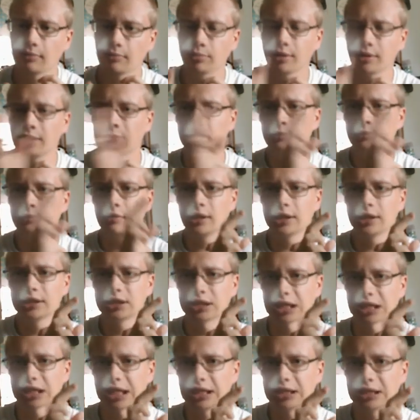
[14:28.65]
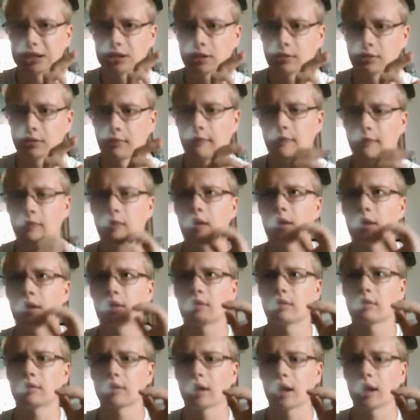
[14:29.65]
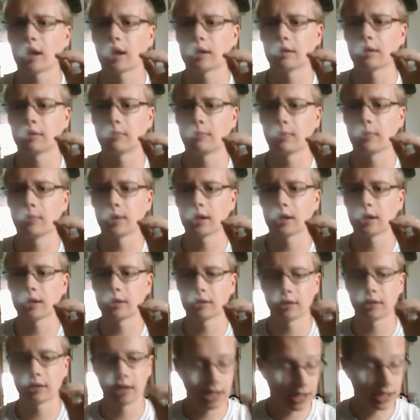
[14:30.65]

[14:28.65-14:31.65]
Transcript: previously changed the font size because